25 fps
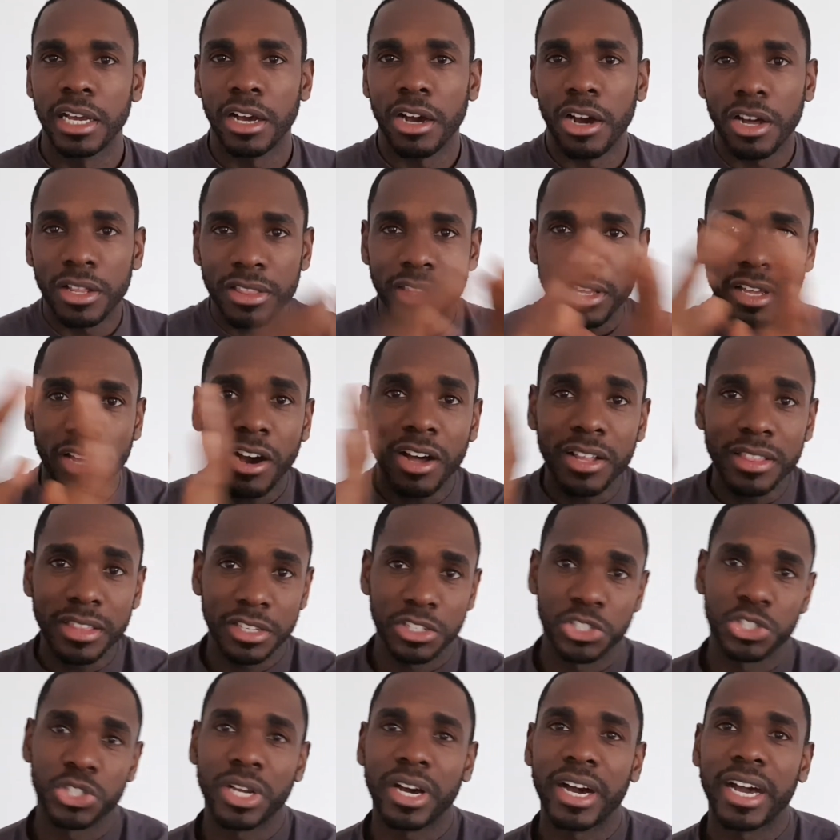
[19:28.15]
On the other
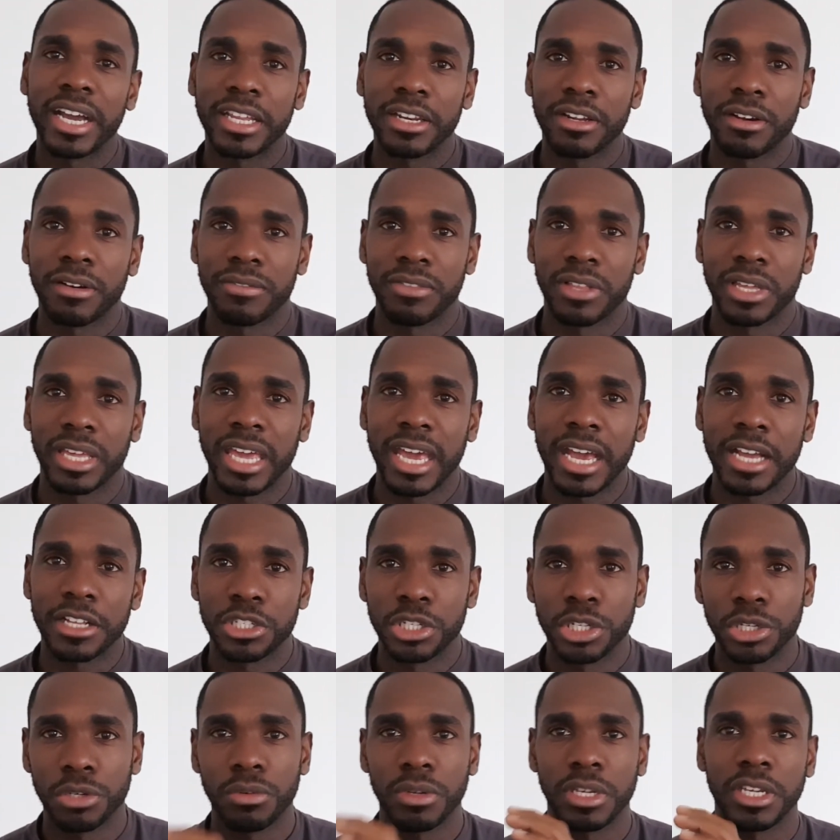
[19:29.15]
side of the
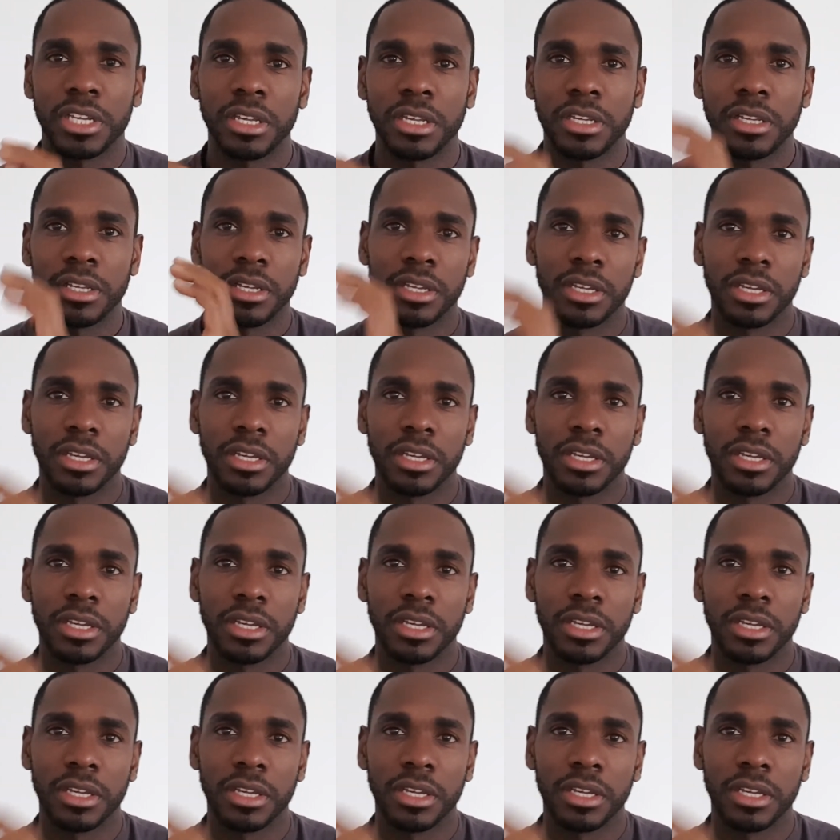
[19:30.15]
category